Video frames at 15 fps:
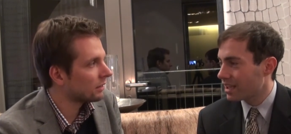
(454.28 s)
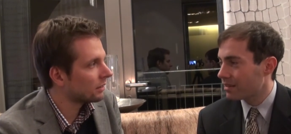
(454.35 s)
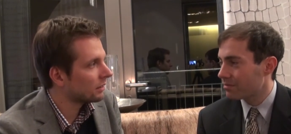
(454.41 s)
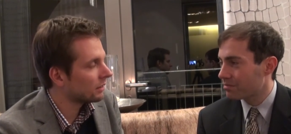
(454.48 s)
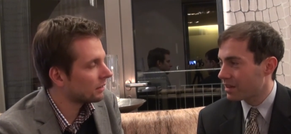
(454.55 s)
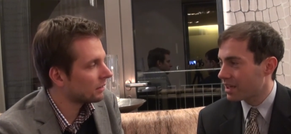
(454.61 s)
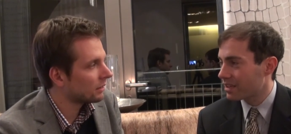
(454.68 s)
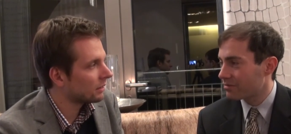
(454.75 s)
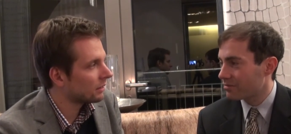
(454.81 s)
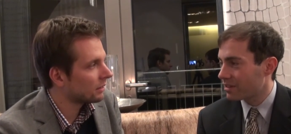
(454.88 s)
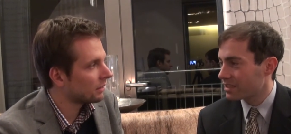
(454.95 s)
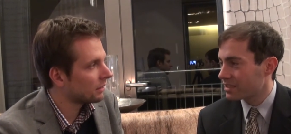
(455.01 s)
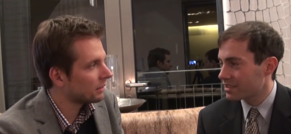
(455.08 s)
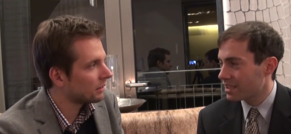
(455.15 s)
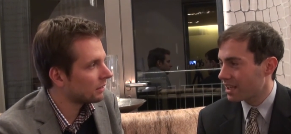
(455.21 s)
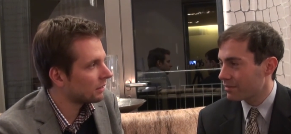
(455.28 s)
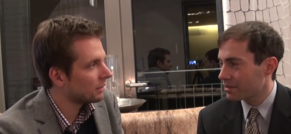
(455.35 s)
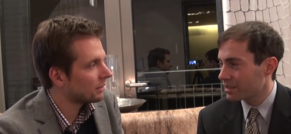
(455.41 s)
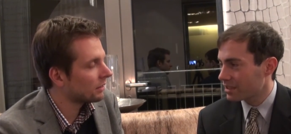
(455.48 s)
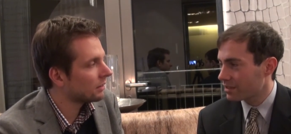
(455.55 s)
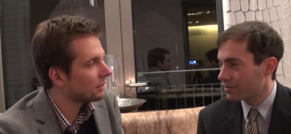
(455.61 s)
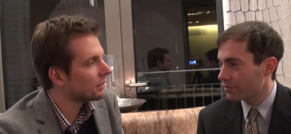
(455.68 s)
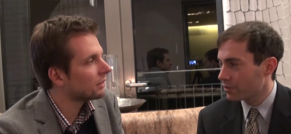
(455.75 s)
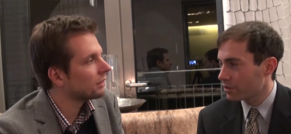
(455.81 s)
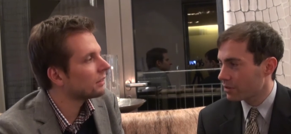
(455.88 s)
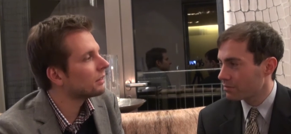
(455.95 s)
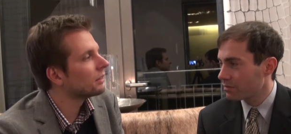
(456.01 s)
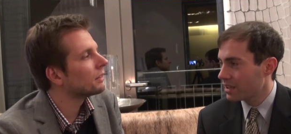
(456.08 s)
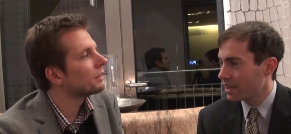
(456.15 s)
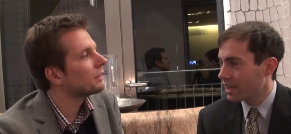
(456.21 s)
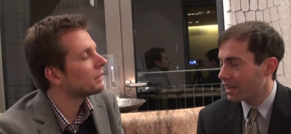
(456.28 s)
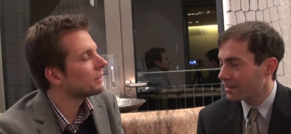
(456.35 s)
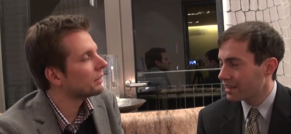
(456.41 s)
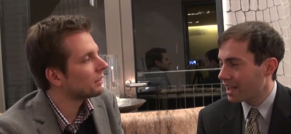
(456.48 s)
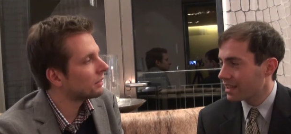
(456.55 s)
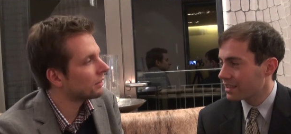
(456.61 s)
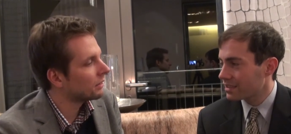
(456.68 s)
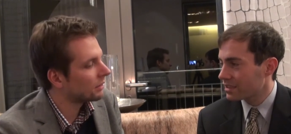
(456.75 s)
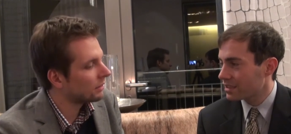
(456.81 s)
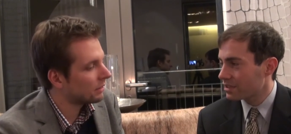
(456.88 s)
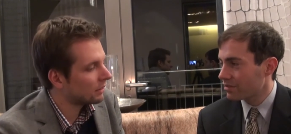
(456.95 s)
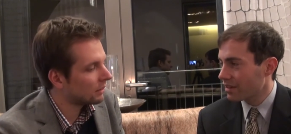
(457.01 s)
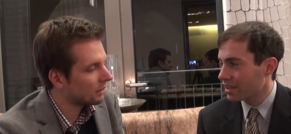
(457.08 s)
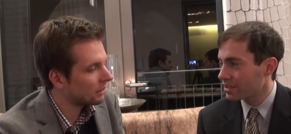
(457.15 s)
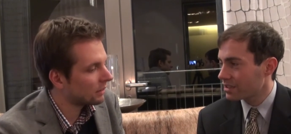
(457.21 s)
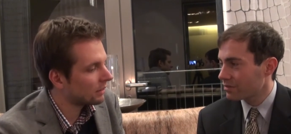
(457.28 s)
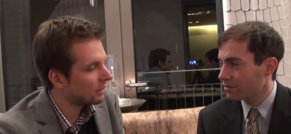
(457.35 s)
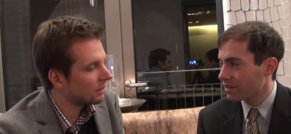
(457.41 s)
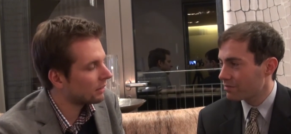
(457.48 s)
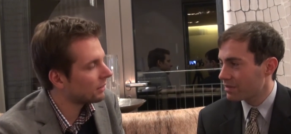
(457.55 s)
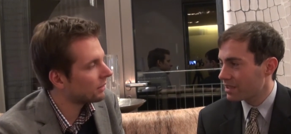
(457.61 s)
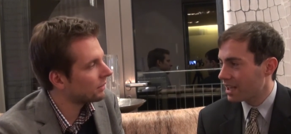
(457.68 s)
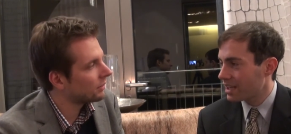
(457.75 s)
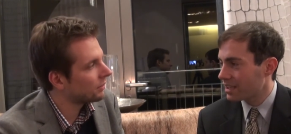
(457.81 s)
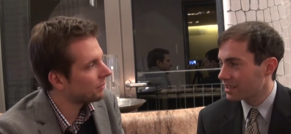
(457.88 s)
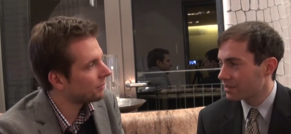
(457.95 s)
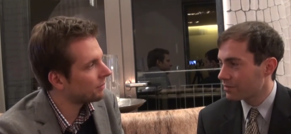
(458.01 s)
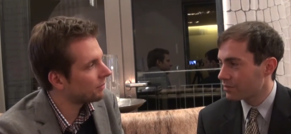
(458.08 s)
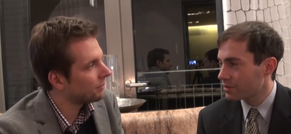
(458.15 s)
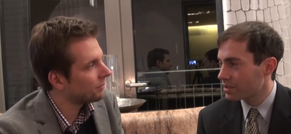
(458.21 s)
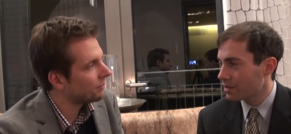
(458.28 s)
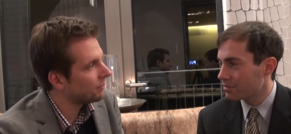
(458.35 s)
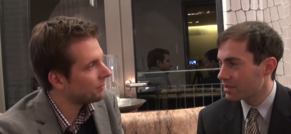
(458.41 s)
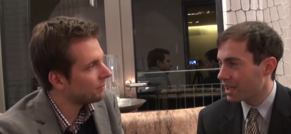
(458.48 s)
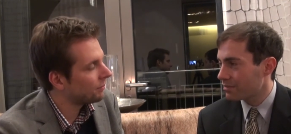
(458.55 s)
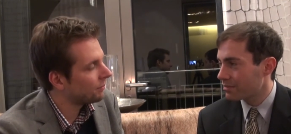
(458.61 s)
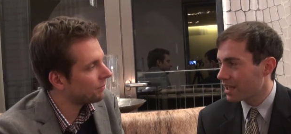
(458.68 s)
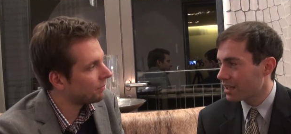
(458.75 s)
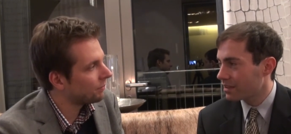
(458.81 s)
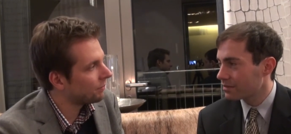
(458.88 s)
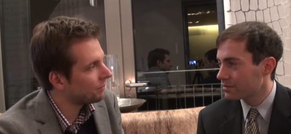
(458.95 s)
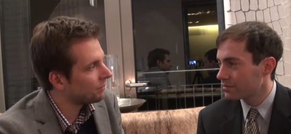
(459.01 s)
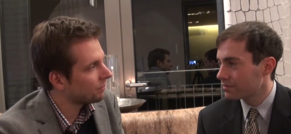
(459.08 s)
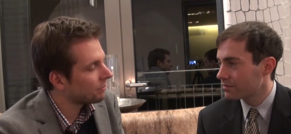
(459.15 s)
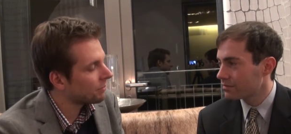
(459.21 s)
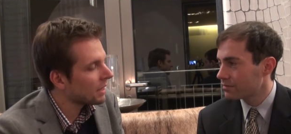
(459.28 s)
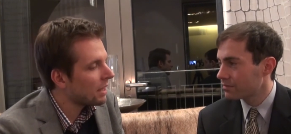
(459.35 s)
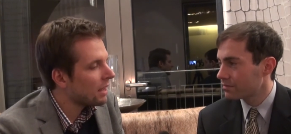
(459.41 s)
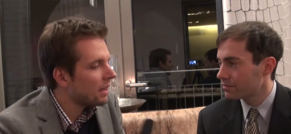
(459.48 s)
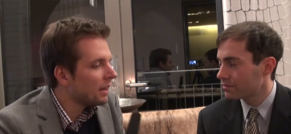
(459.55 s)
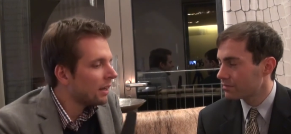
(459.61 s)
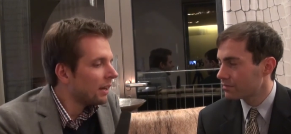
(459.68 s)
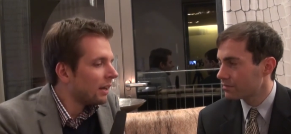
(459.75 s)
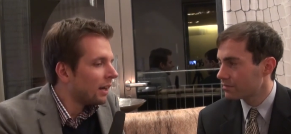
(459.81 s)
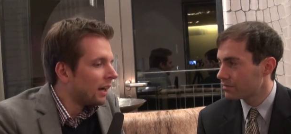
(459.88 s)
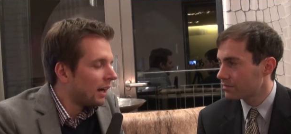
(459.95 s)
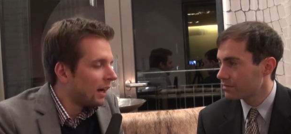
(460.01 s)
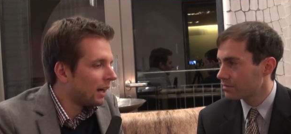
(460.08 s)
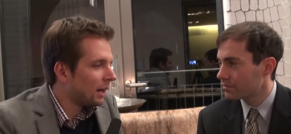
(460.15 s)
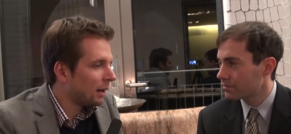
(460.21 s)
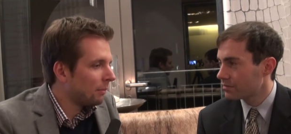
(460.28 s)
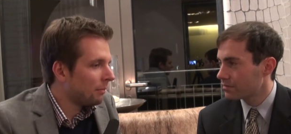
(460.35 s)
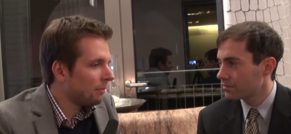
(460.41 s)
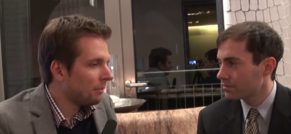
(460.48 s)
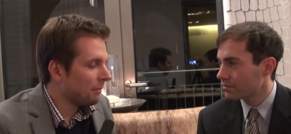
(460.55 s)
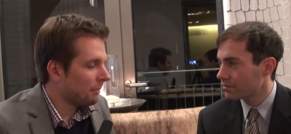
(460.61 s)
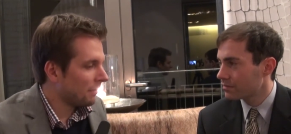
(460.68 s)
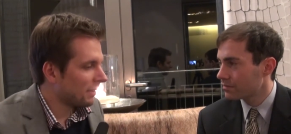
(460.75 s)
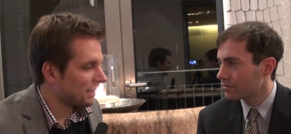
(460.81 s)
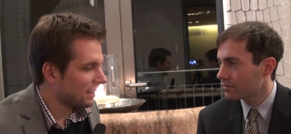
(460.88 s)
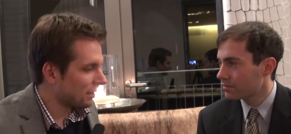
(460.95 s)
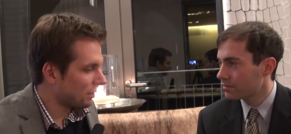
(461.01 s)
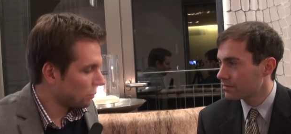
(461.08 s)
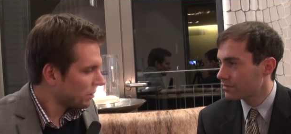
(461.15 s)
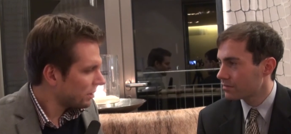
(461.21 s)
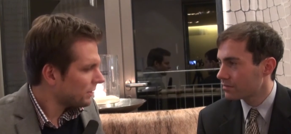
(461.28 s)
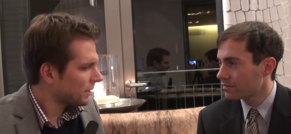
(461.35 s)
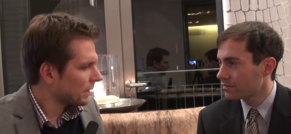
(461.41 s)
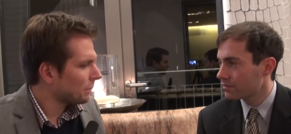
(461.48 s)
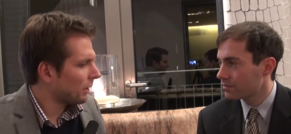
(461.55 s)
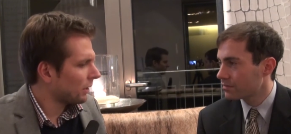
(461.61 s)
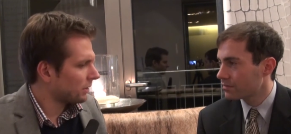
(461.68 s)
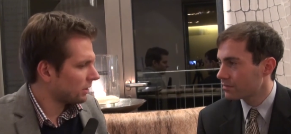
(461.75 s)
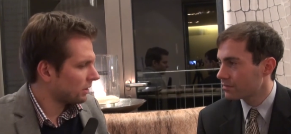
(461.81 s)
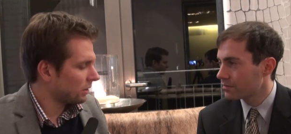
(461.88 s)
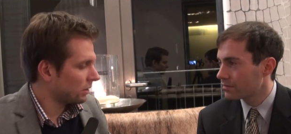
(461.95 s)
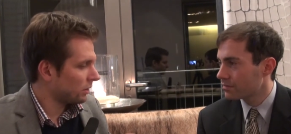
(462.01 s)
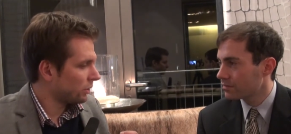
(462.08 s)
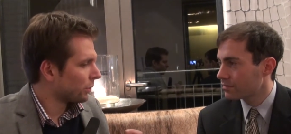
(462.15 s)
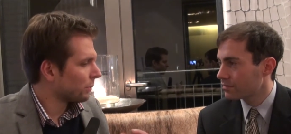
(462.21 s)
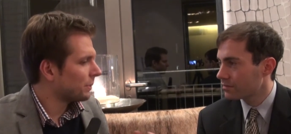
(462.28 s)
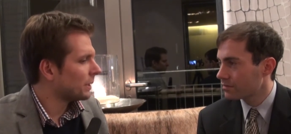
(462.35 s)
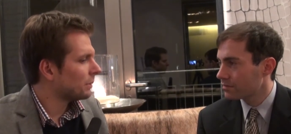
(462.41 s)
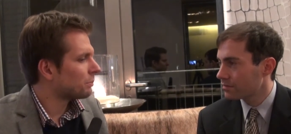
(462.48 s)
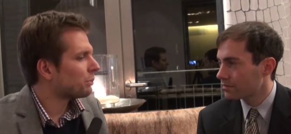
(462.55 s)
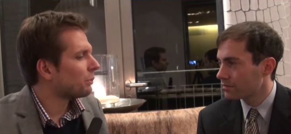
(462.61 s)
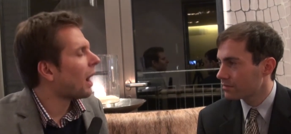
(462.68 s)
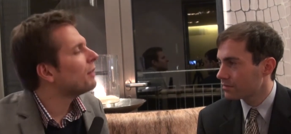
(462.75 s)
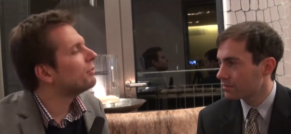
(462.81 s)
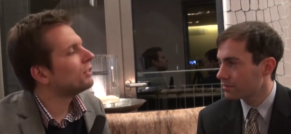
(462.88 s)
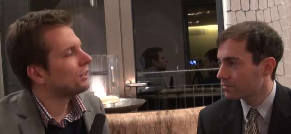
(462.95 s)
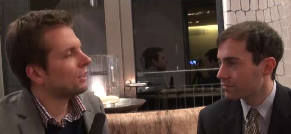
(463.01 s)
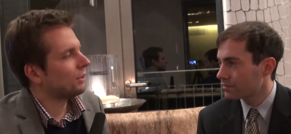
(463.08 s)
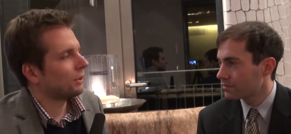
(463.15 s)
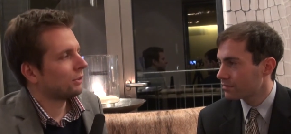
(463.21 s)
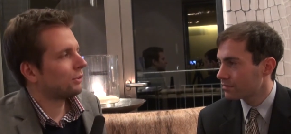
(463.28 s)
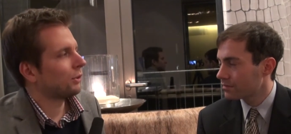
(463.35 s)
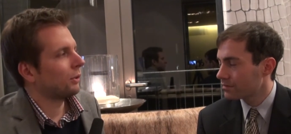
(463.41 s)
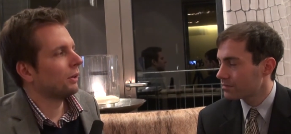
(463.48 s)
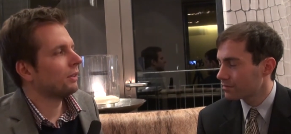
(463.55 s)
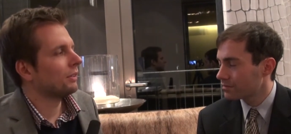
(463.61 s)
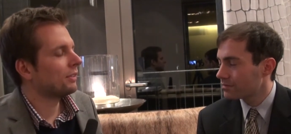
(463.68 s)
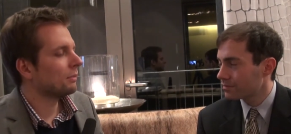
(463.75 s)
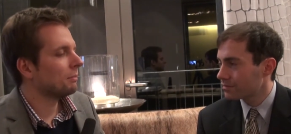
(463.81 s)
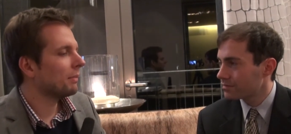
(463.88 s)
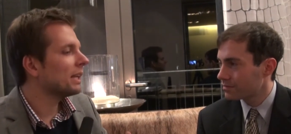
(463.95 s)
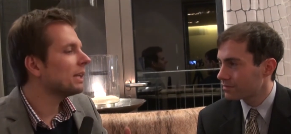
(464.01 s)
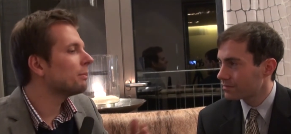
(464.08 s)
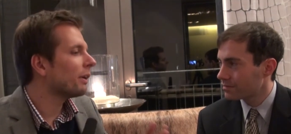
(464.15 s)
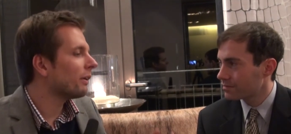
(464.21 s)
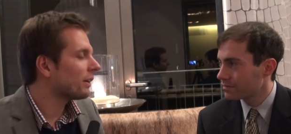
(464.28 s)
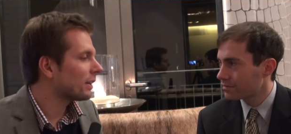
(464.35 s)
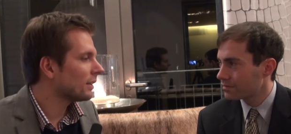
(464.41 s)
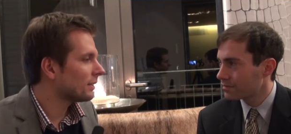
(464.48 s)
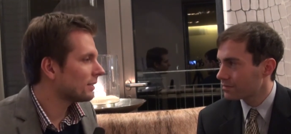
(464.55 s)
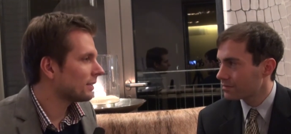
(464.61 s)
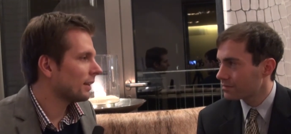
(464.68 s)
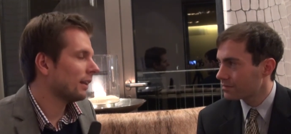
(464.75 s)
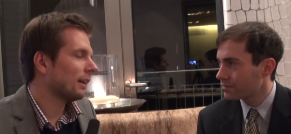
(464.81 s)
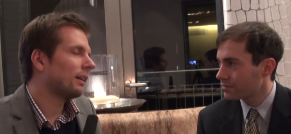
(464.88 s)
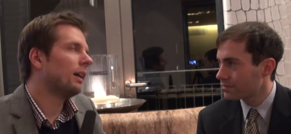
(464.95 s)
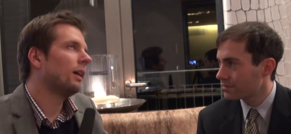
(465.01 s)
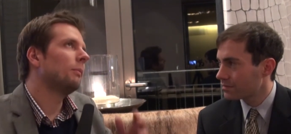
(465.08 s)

Speaker 1: up by one dominant firm. And that is the direction we've been headed for some time now.
Speaker 2: Um, what do you think about European privacy concerns. Many Americans say, like,